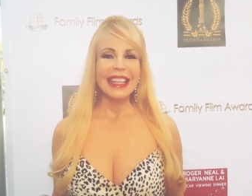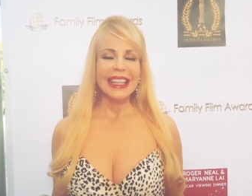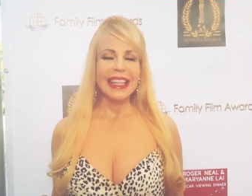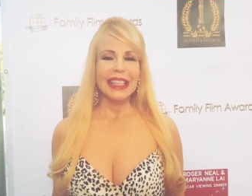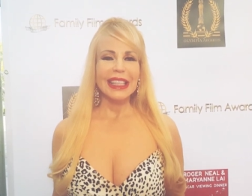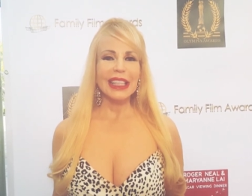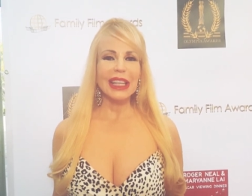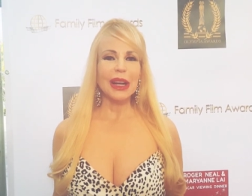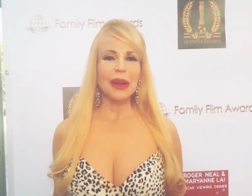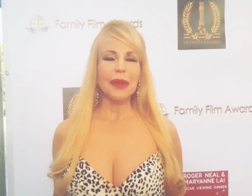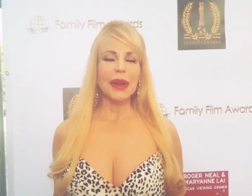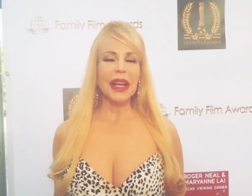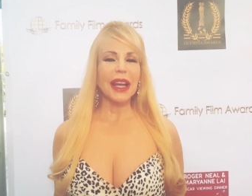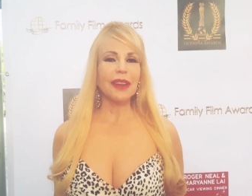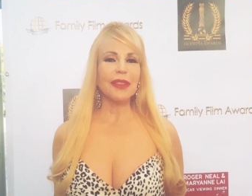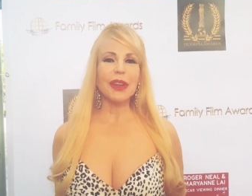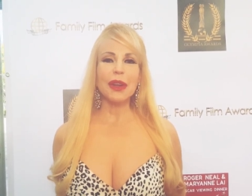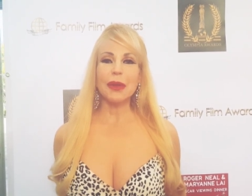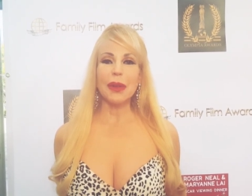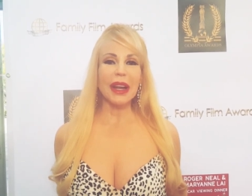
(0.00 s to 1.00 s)
you know, we
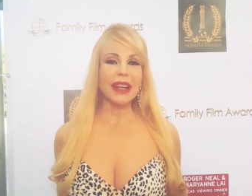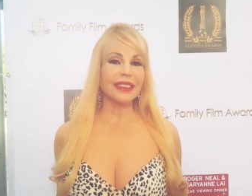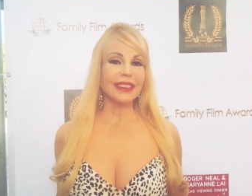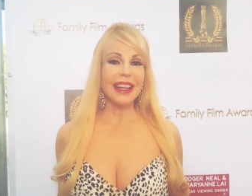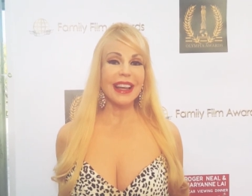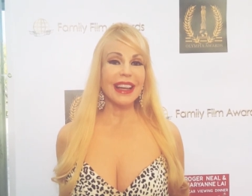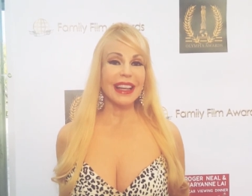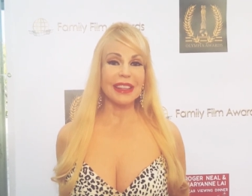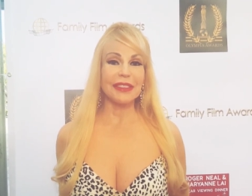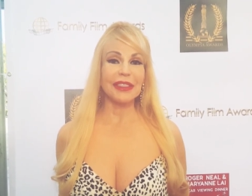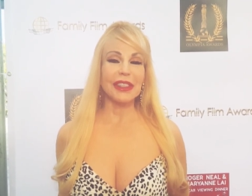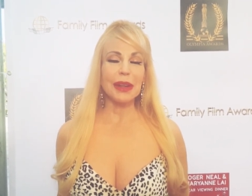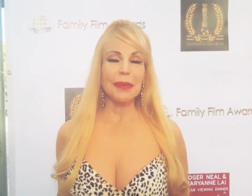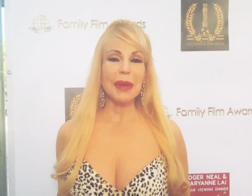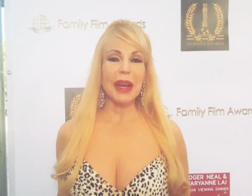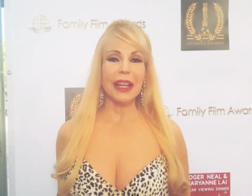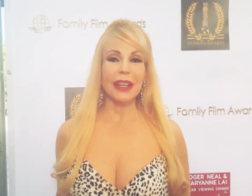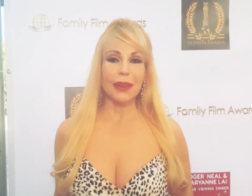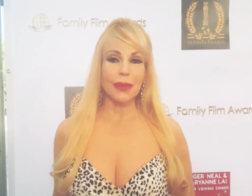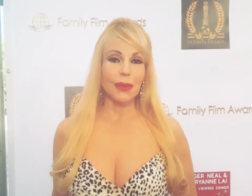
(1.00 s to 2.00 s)
have a great life. No
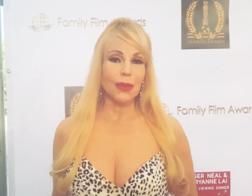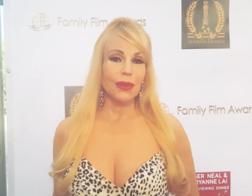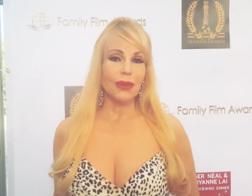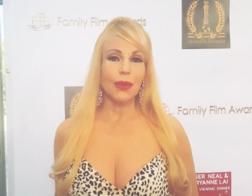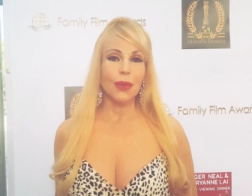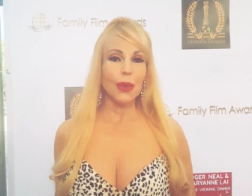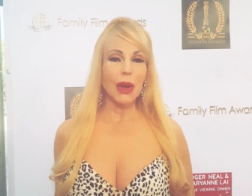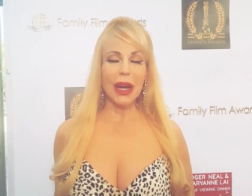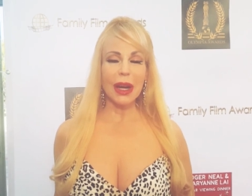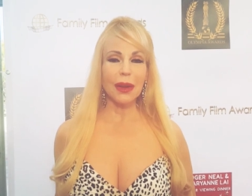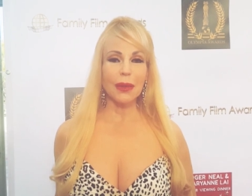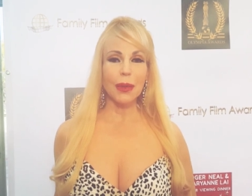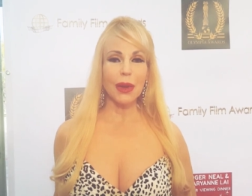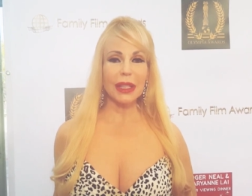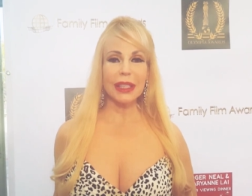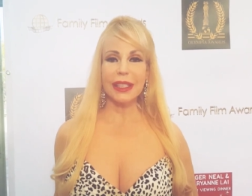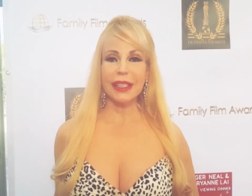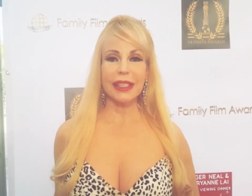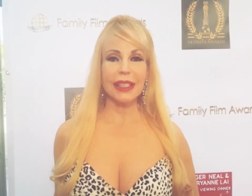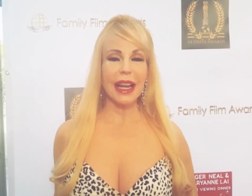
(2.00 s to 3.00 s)
matter where,
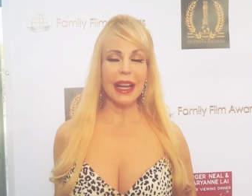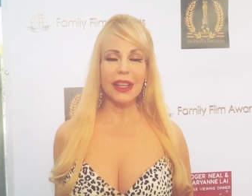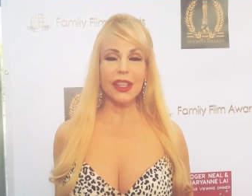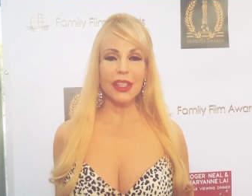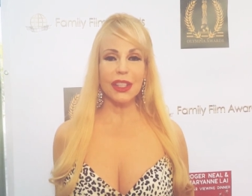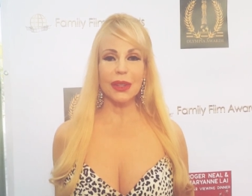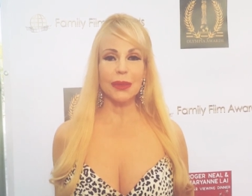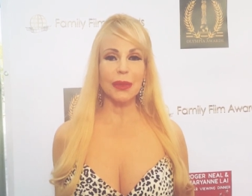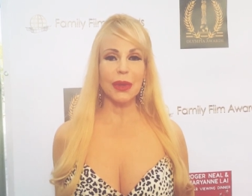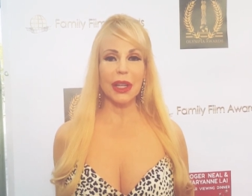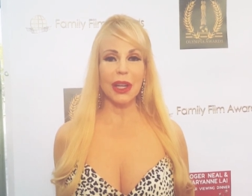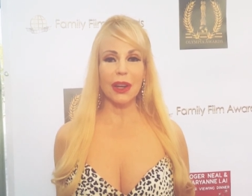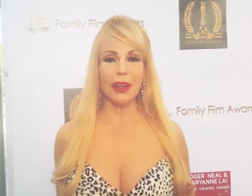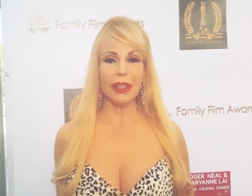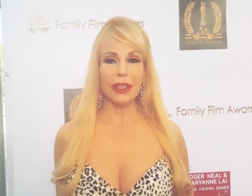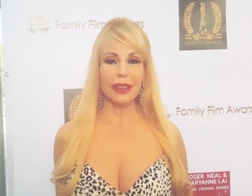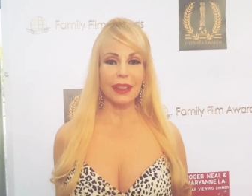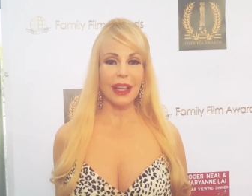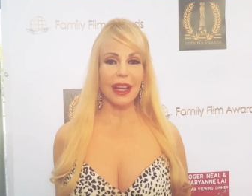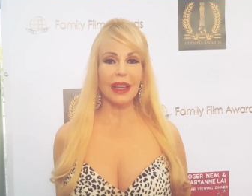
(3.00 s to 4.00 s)
what station we
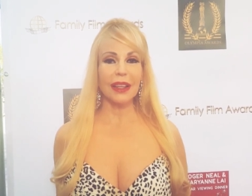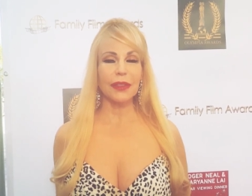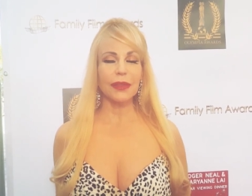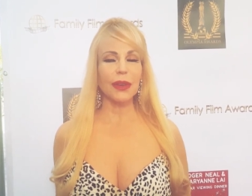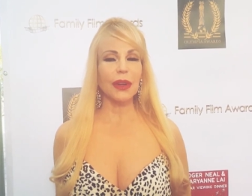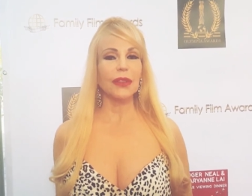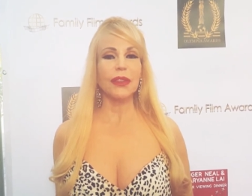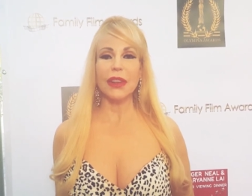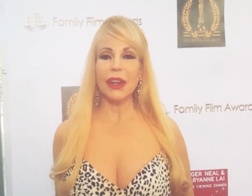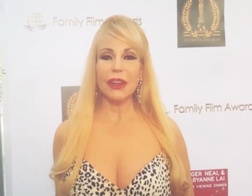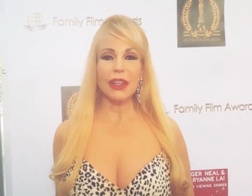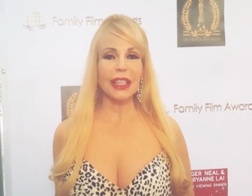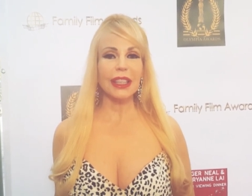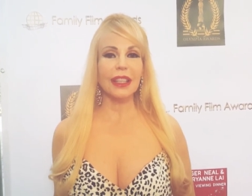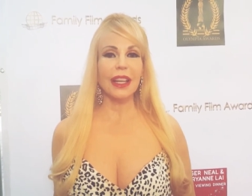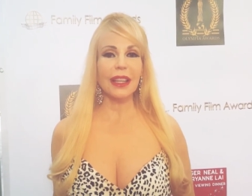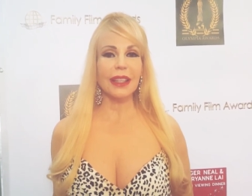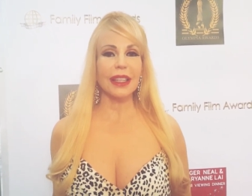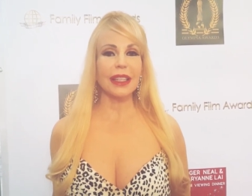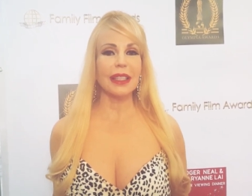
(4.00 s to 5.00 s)
are in life, we're very
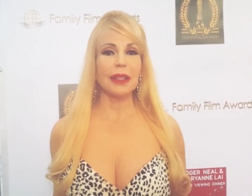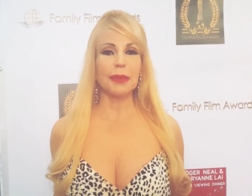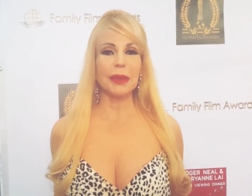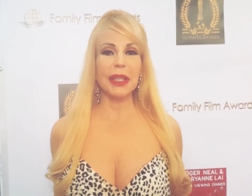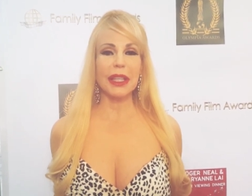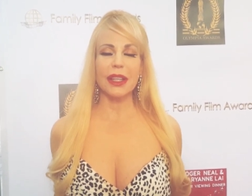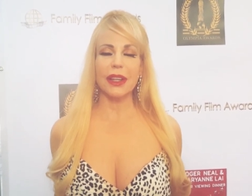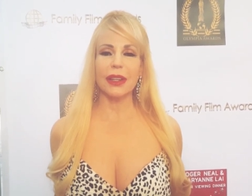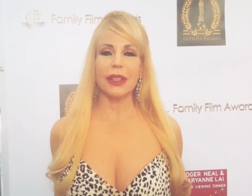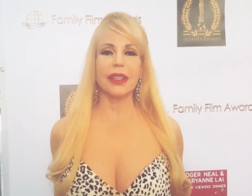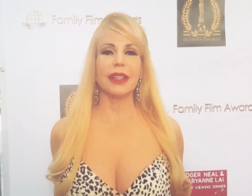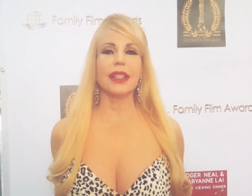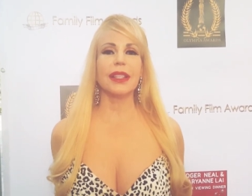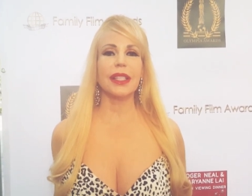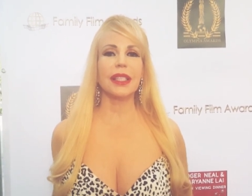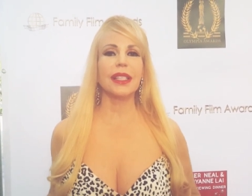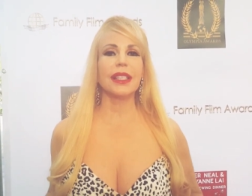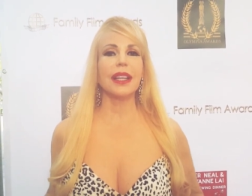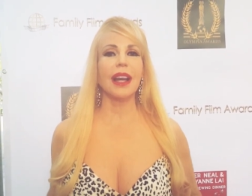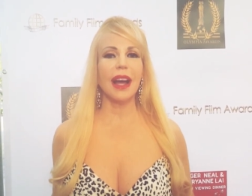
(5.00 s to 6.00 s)
lucky to be here at
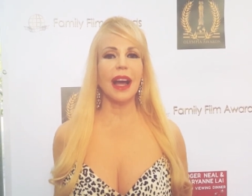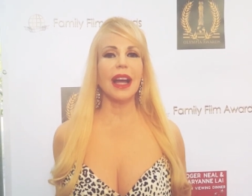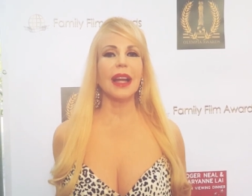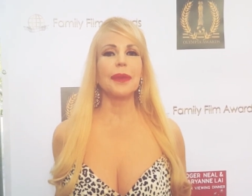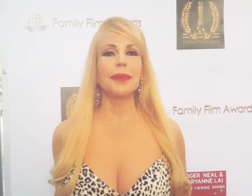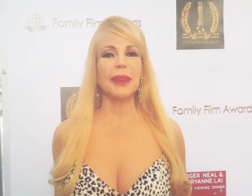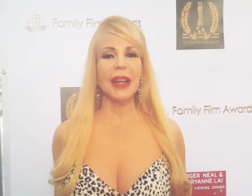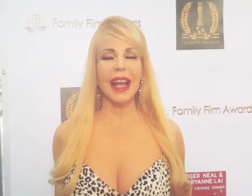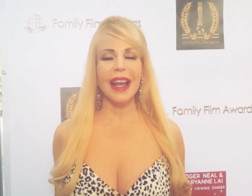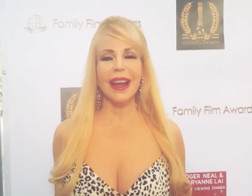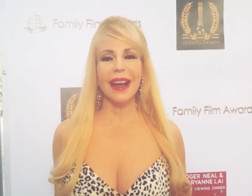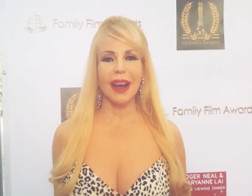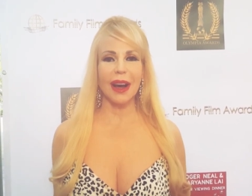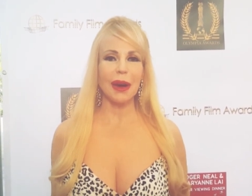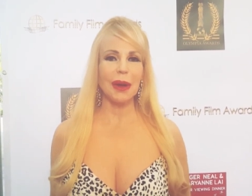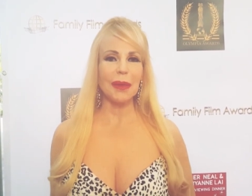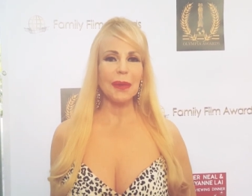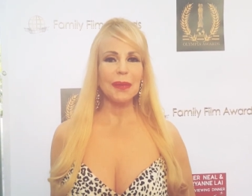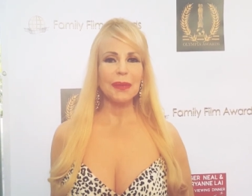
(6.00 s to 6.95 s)
this time now.